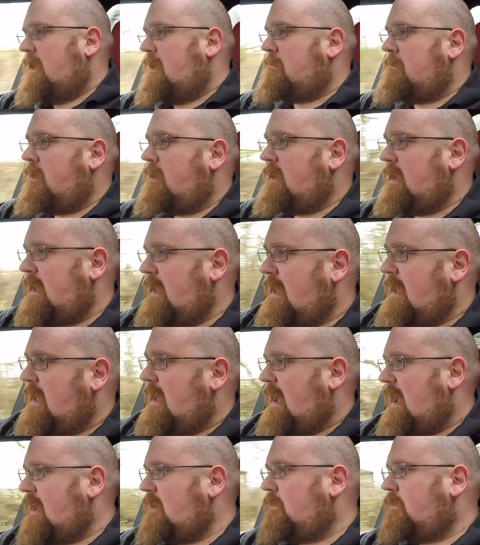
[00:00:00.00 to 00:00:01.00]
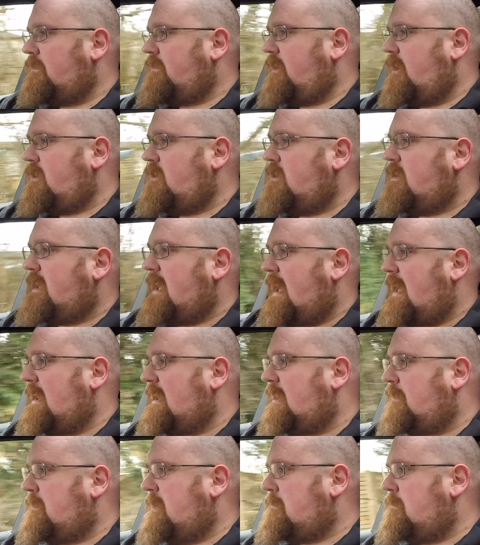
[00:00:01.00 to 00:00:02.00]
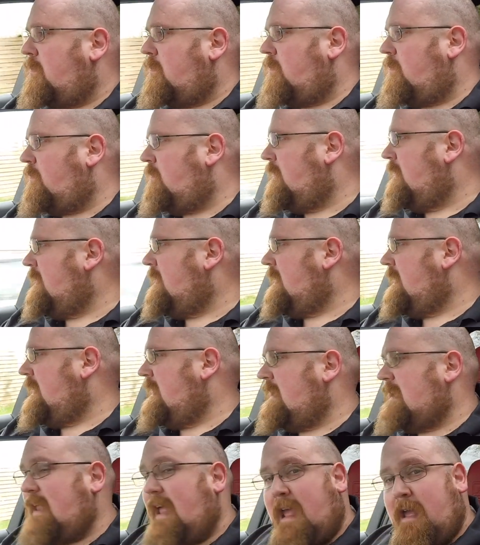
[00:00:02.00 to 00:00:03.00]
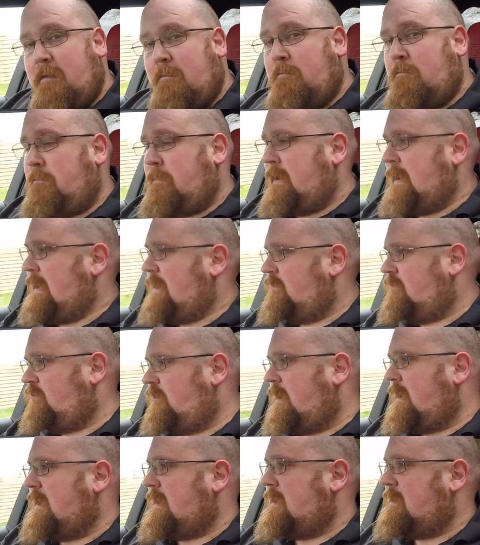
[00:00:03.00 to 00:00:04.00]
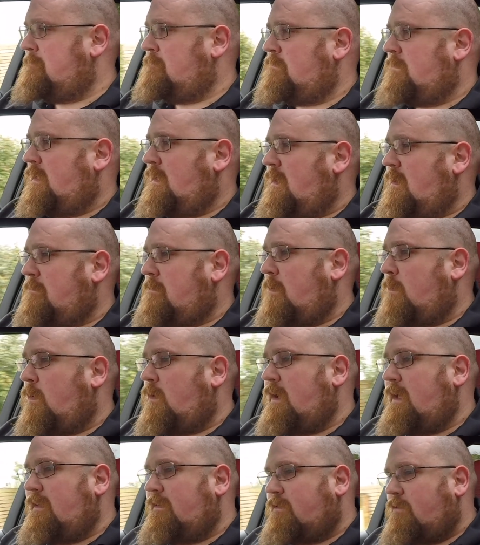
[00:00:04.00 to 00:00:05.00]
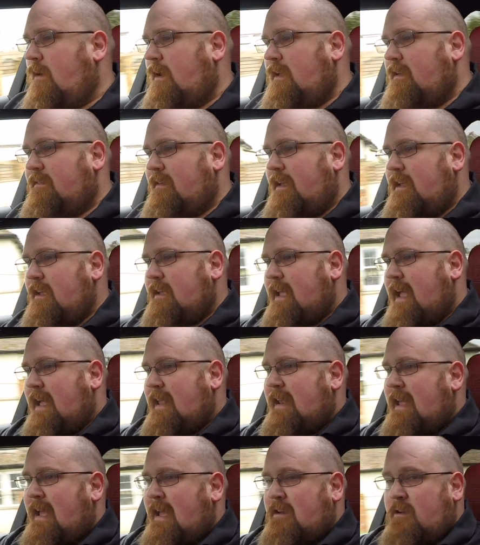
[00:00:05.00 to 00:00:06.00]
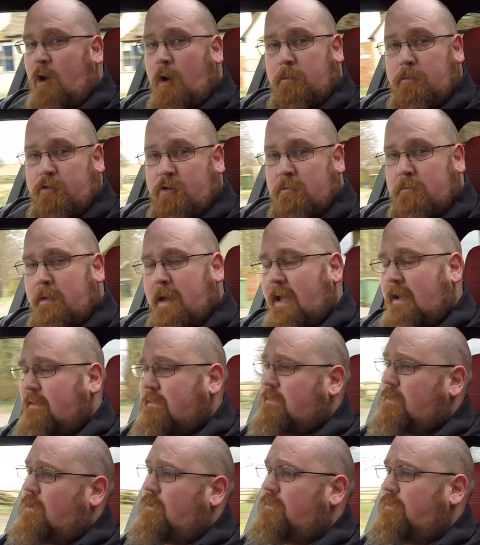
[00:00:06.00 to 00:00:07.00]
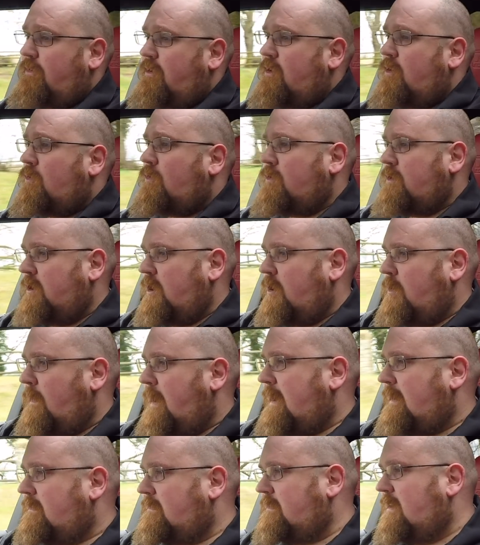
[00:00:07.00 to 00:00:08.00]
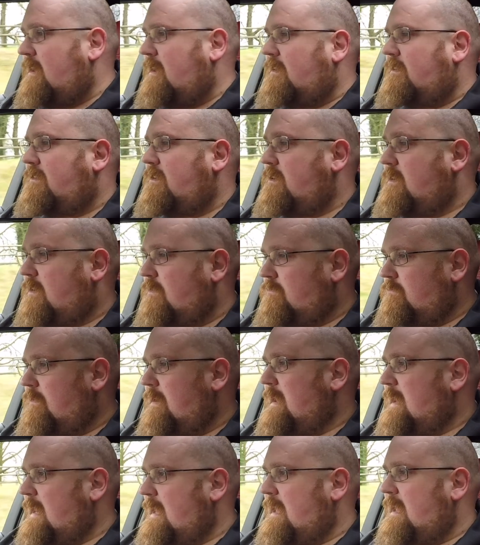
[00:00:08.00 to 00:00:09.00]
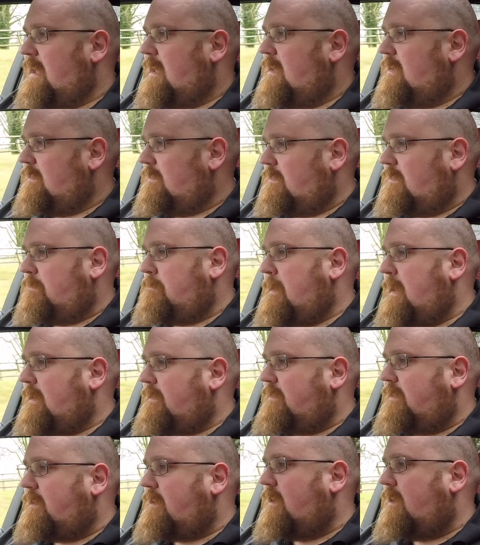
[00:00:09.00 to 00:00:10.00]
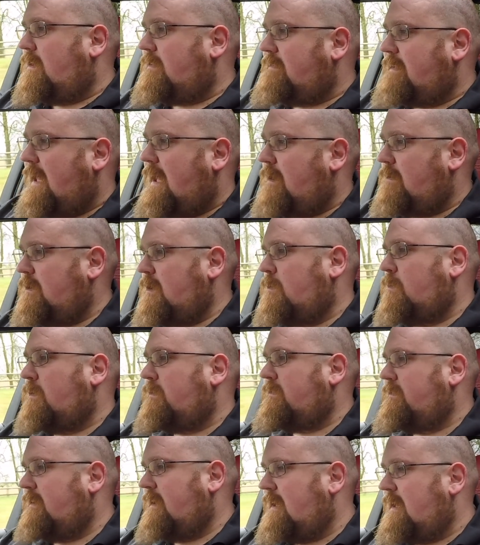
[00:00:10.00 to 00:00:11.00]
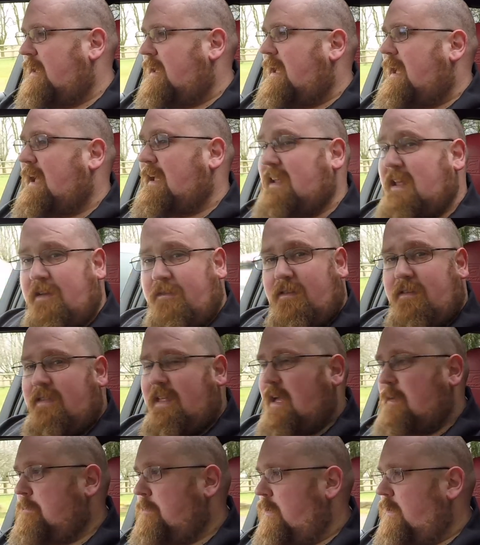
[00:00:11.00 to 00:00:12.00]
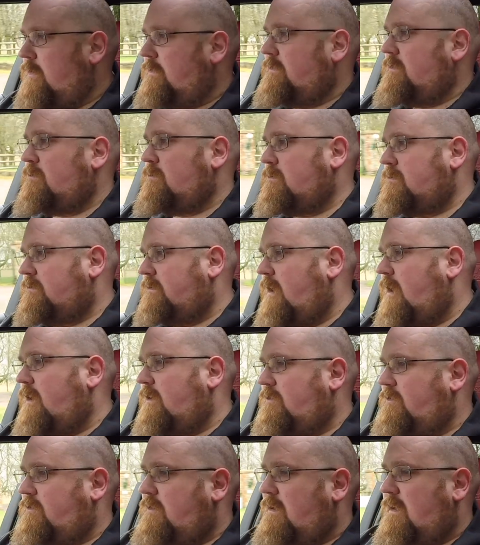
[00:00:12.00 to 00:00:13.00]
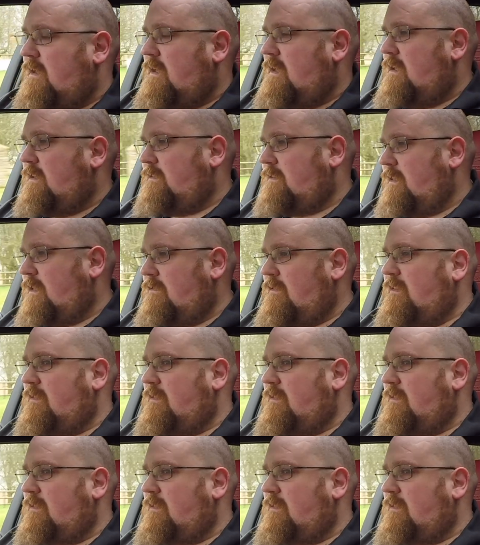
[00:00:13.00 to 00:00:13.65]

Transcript: money, and also you get a little bit more in MPG. But what is great is that you can add option packs onto your UX, so you can really spec the car to how you want it and give it that personal touch. So there is